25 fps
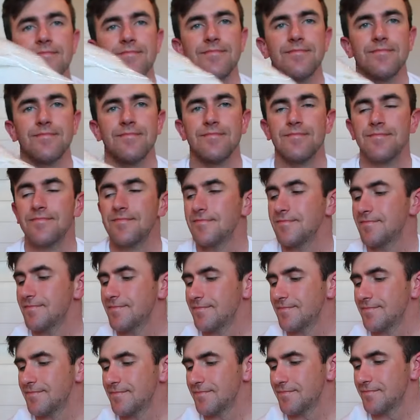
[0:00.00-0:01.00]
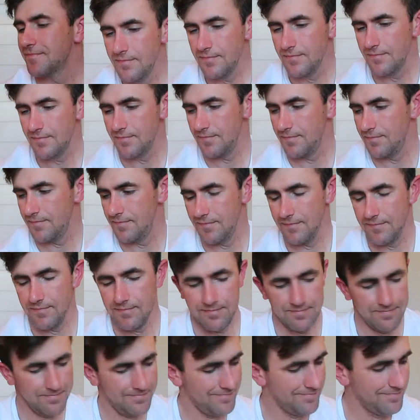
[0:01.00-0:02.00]

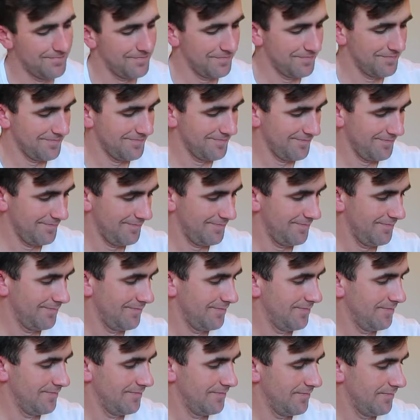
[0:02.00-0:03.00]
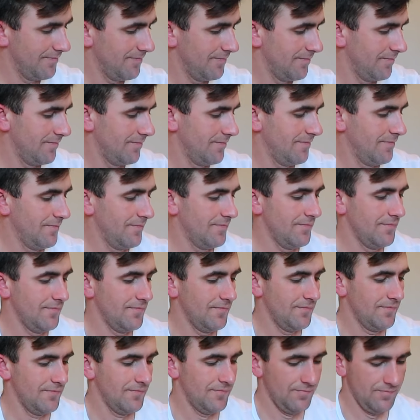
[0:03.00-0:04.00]

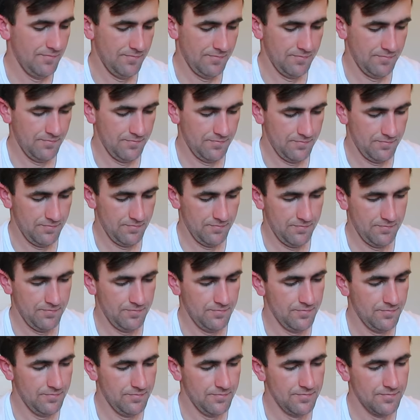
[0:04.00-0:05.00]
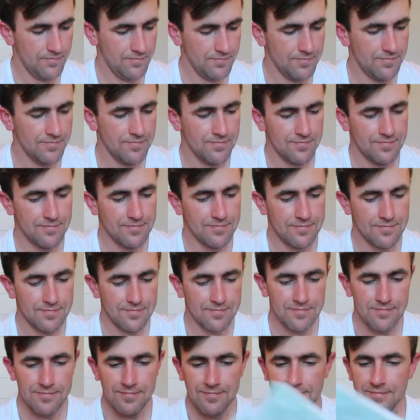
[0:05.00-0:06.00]

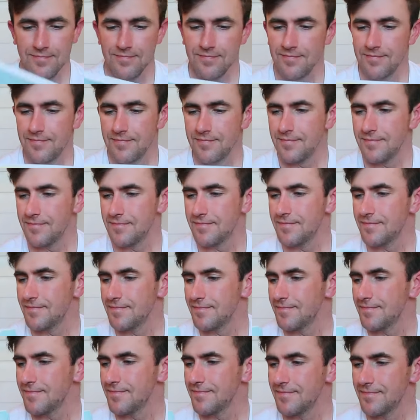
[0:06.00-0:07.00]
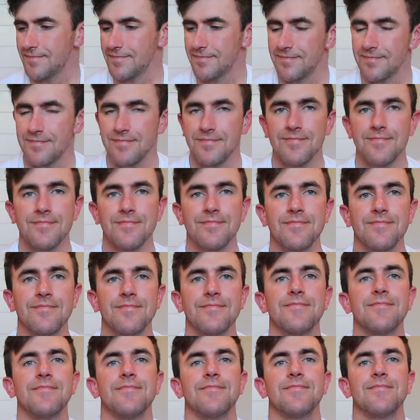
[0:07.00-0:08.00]
[no speech]